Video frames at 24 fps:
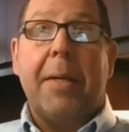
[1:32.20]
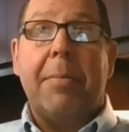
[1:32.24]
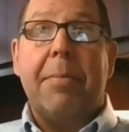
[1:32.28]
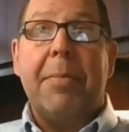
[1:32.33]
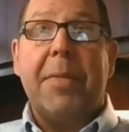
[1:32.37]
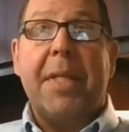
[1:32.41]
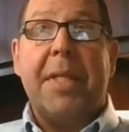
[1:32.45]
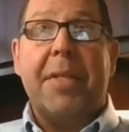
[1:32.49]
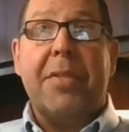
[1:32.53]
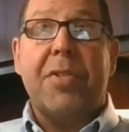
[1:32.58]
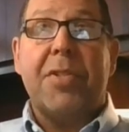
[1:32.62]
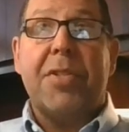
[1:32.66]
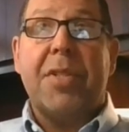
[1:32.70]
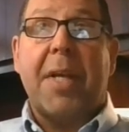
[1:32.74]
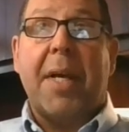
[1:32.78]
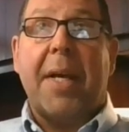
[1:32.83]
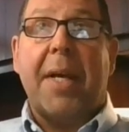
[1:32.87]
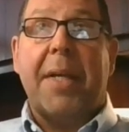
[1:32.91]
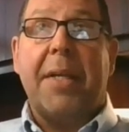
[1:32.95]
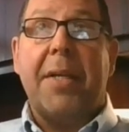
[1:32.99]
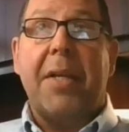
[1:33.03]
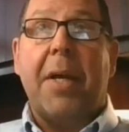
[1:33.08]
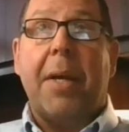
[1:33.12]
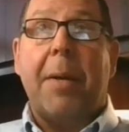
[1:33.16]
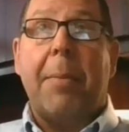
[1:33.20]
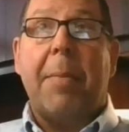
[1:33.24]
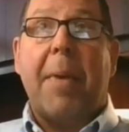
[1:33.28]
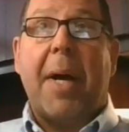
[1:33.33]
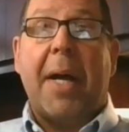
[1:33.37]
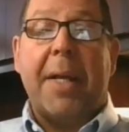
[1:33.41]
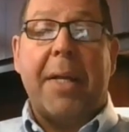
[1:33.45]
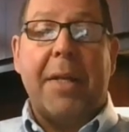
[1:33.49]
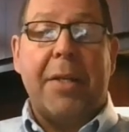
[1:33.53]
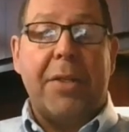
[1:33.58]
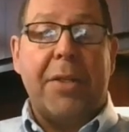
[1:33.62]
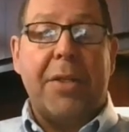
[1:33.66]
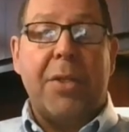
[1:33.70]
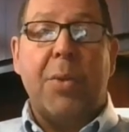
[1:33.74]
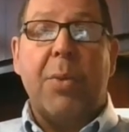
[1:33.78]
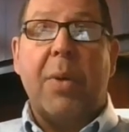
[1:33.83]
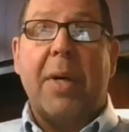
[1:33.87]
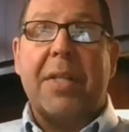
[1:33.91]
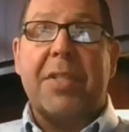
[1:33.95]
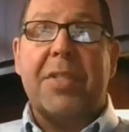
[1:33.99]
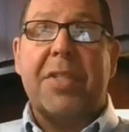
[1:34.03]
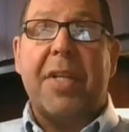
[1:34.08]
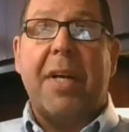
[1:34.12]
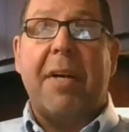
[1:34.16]
inside my
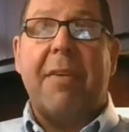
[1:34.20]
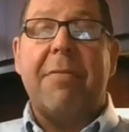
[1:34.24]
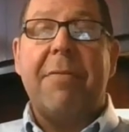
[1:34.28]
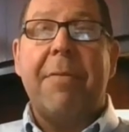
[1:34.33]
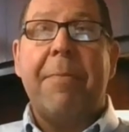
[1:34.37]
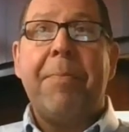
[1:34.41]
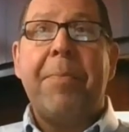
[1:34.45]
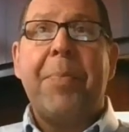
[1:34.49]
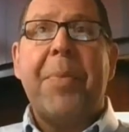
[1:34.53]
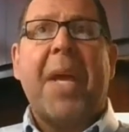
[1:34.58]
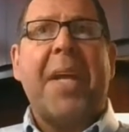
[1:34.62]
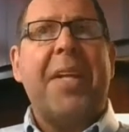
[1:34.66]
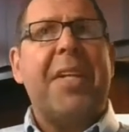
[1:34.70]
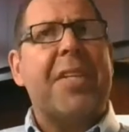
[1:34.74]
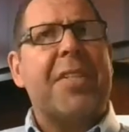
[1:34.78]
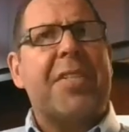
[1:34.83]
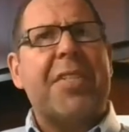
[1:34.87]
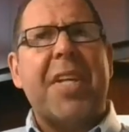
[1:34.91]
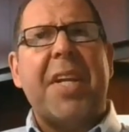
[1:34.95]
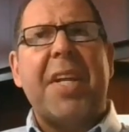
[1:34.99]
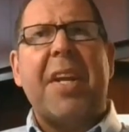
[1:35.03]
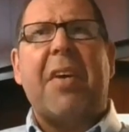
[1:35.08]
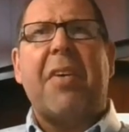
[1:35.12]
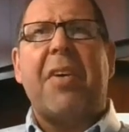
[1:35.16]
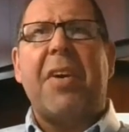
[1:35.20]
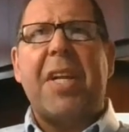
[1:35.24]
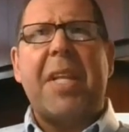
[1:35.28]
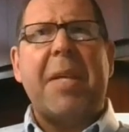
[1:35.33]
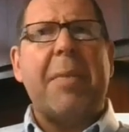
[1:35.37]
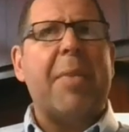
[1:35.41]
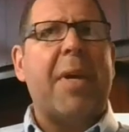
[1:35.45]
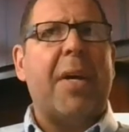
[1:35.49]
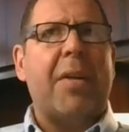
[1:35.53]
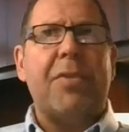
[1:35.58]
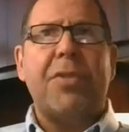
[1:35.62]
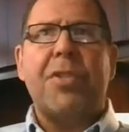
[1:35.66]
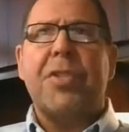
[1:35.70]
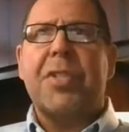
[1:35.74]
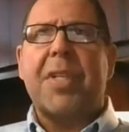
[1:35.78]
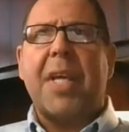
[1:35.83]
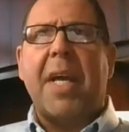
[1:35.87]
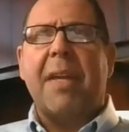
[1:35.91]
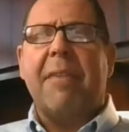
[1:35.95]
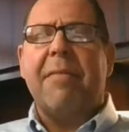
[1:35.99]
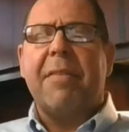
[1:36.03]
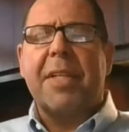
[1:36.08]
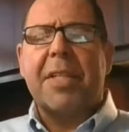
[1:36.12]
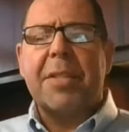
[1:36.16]
USF. I did send out an email just
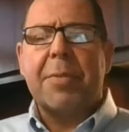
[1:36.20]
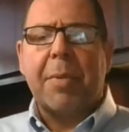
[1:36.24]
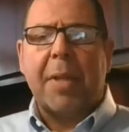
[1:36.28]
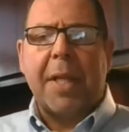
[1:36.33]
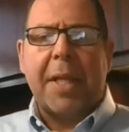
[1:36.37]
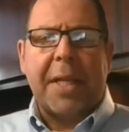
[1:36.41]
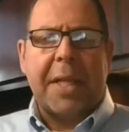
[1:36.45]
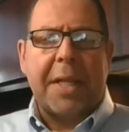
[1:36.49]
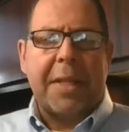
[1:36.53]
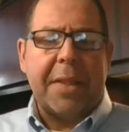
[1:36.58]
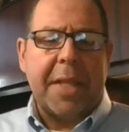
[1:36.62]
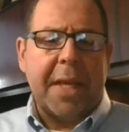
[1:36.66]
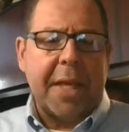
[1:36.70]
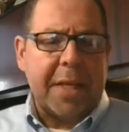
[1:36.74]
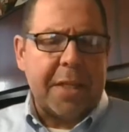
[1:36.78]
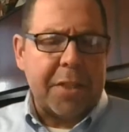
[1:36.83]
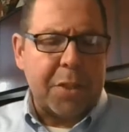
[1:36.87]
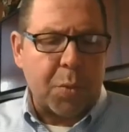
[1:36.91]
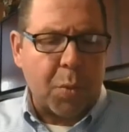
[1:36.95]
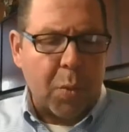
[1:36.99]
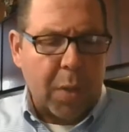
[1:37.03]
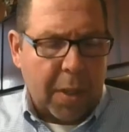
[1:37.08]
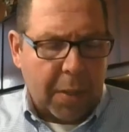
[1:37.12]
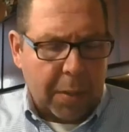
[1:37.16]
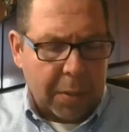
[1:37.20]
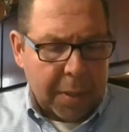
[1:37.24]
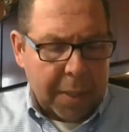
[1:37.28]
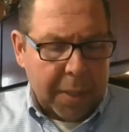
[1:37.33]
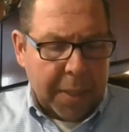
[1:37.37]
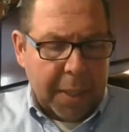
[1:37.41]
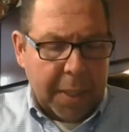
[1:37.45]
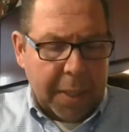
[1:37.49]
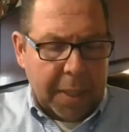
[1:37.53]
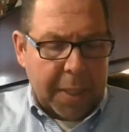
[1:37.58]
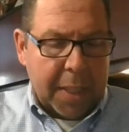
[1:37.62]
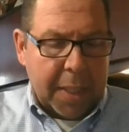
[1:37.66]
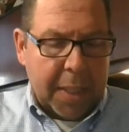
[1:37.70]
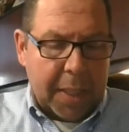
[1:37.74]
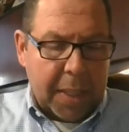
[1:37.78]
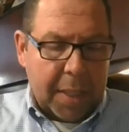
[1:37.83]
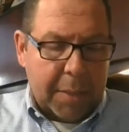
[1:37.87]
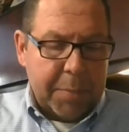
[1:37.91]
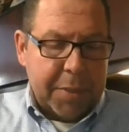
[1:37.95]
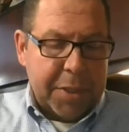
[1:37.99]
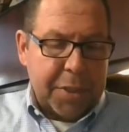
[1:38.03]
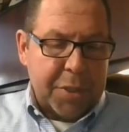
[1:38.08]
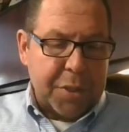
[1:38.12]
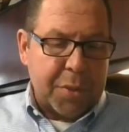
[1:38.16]
kind of explaining that as well,
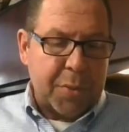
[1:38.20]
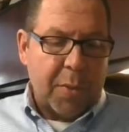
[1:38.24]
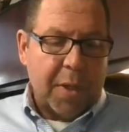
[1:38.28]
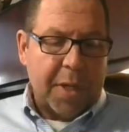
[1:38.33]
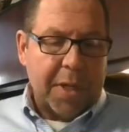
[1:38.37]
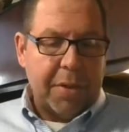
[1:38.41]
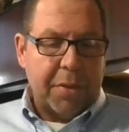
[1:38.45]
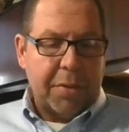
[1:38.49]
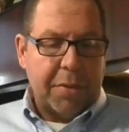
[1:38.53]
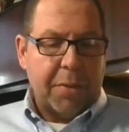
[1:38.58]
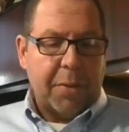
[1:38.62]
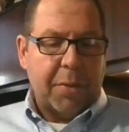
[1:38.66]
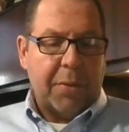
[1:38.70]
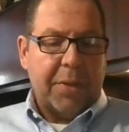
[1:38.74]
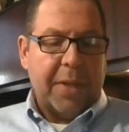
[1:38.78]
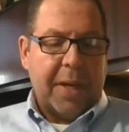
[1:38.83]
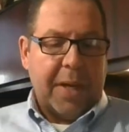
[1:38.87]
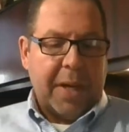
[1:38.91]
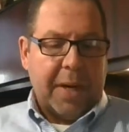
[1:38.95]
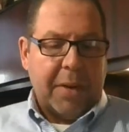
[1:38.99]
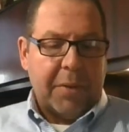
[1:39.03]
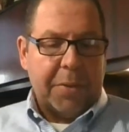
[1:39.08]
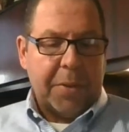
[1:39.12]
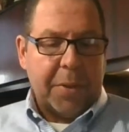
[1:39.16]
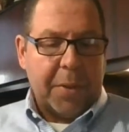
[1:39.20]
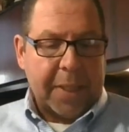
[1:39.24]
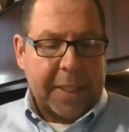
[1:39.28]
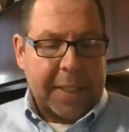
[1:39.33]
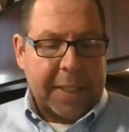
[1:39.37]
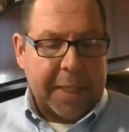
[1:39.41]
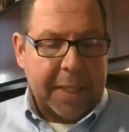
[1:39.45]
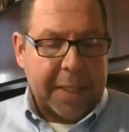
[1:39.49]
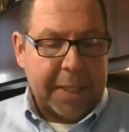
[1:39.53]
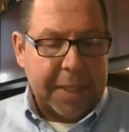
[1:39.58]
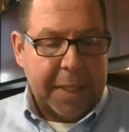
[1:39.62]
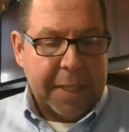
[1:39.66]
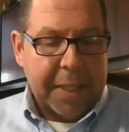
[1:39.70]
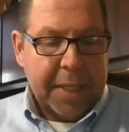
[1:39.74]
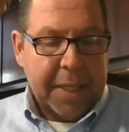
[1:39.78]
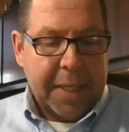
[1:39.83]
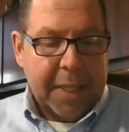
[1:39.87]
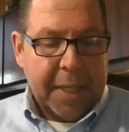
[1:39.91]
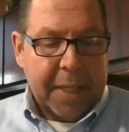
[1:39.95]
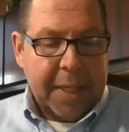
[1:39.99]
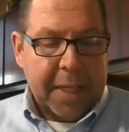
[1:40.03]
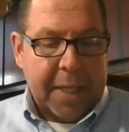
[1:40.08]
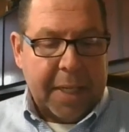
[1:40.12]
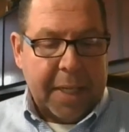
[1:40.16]
but just wanted to throw that out there again.
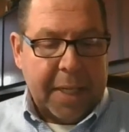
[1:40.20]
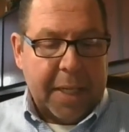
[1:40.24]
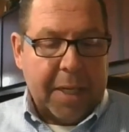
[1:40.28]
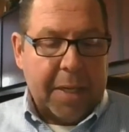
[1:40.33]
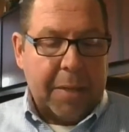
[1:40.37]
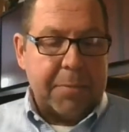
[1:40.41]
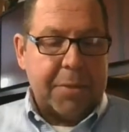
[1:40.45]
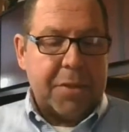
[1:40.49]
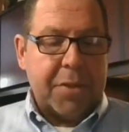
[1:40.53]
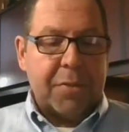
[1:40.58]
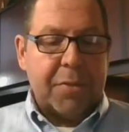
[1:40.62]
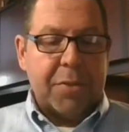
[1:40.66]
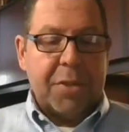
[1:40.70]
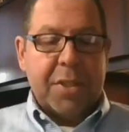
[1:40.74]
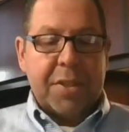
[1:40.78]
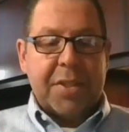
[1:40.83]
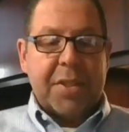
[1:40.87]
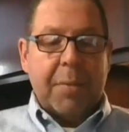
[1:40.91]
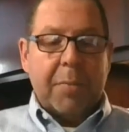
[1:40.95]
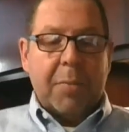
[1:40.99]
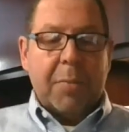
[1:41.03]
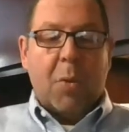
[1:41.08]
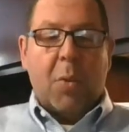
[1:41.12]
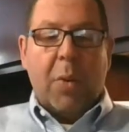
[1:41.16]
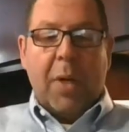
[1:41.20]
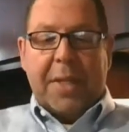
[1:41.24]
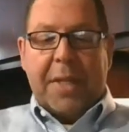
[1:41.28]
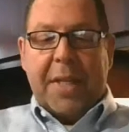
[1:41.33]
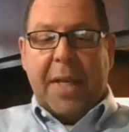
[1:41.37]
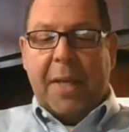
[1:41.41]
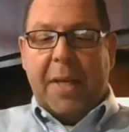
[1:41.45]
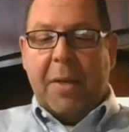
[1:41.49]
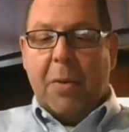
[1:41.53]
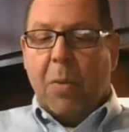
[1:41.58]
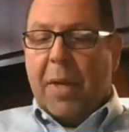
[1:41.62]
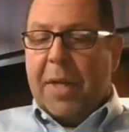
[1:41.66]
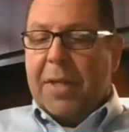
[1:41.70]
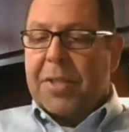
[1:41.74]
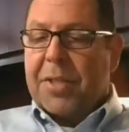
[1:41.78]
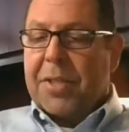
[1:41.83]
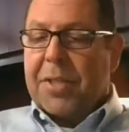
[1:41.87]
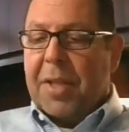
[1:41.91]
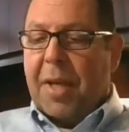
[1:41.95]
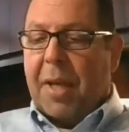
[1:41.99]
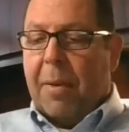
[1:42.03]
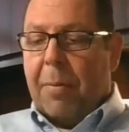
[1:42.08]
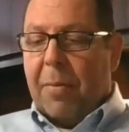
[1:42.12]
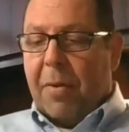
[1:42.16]
So just some quick
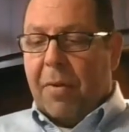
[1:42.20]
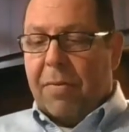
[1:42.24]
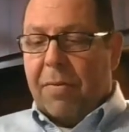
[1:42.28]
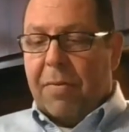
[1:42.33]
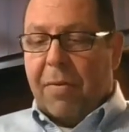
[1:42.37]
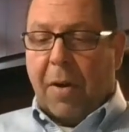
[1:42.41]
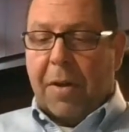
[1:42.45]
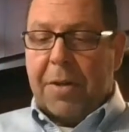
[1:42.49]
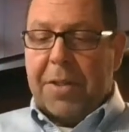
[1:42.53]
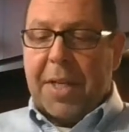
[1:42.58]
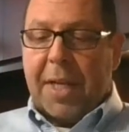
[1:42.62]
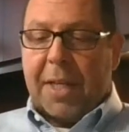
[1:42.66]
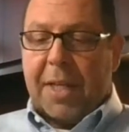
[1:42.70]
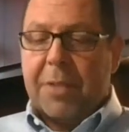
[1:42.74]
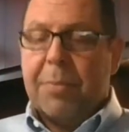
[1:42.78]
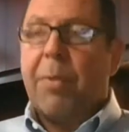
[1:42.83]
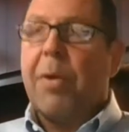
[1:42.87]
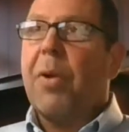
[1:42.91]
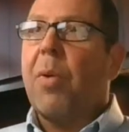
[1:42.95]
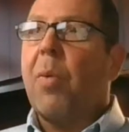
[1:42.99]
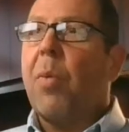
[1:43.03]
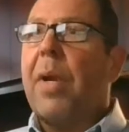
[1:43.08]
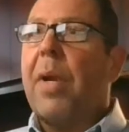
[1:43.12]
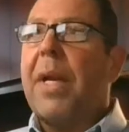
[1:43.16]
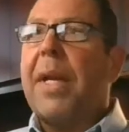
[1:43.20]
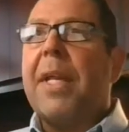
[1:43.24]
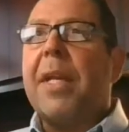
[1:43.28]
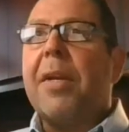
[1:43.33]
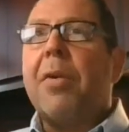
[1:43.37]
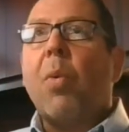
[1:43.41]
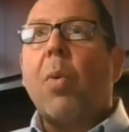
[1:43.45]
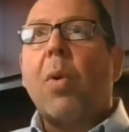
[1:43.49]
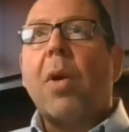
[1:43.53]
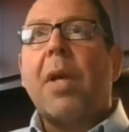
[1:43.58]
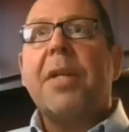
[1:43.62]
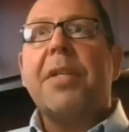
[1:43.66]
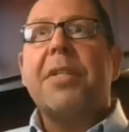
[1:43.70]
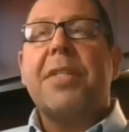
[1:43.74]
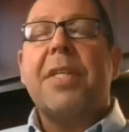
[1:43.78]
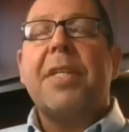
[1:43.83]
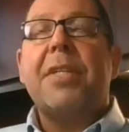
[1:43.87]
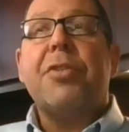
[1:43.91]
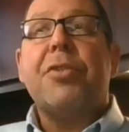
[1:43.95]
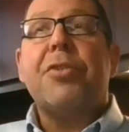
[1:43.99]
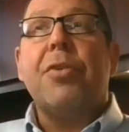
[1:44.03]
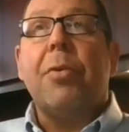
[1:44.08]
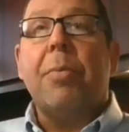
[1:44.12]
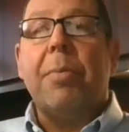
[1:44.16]
takeaways for our textbook reading,
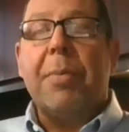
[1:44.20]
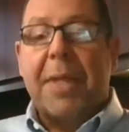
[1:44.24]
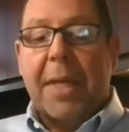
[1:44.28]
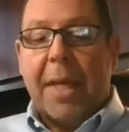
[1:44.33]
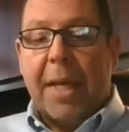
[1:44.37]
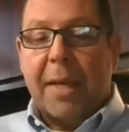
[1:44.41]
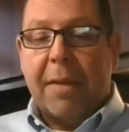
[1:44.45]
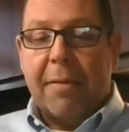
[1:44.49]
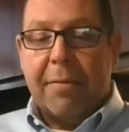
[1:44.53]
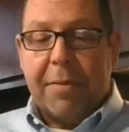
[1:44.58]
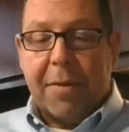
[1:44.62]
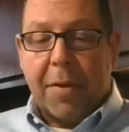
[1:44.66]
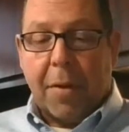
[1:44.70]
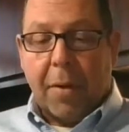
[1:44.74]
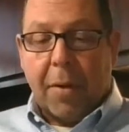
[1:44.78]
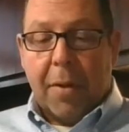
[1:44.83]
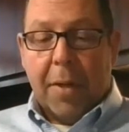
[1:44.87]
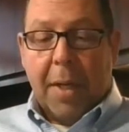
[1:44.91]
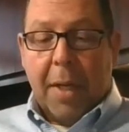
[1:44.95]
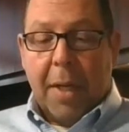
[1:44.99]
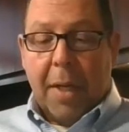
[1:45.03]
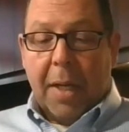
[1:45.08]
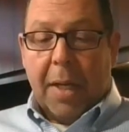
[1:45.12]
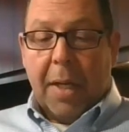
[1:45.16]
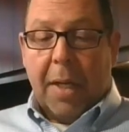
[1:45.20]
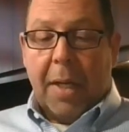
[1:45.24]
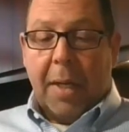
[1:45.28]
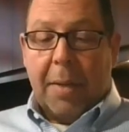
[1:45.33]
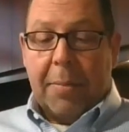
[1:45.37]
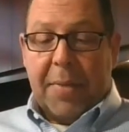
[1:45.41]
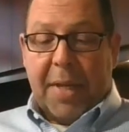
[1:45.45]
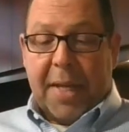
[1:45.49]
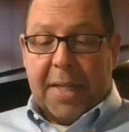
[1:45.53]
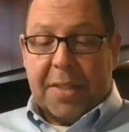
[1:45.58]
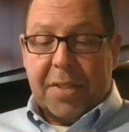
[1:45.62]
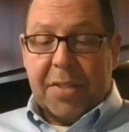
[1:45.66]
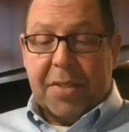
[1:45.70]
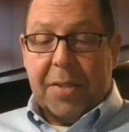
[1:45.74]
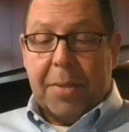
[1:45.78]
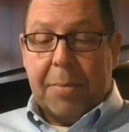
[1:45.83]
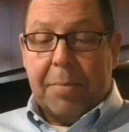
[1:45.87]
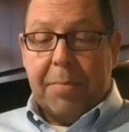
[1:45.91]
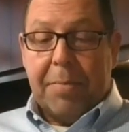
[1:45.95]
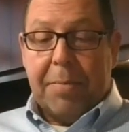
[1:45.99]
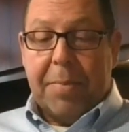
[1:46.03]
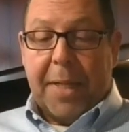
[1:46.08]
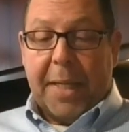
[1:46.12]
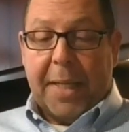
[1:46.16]
organizational behavior. That's the
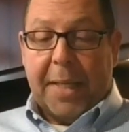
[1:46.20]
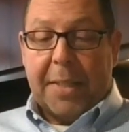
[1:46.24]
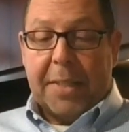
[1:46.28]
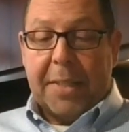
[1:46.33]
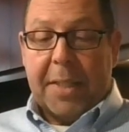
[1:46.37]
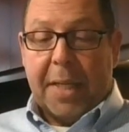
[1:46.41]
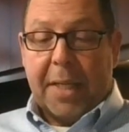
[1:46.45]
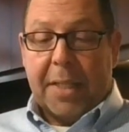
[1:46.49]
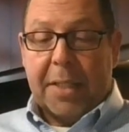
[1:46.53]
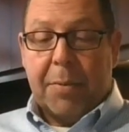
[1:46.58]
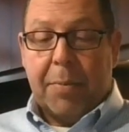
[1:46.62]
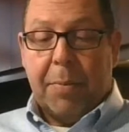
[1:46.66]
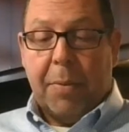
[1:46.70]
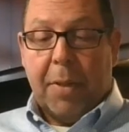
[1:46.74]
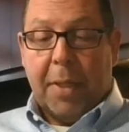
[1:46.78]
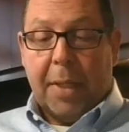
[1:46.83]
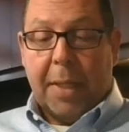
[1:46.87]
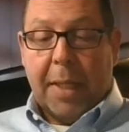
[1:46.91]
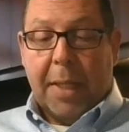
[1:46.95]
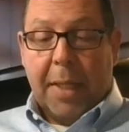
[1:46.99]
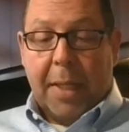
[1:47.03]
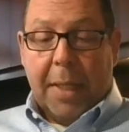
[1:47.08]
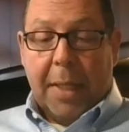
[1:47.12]
big textbook.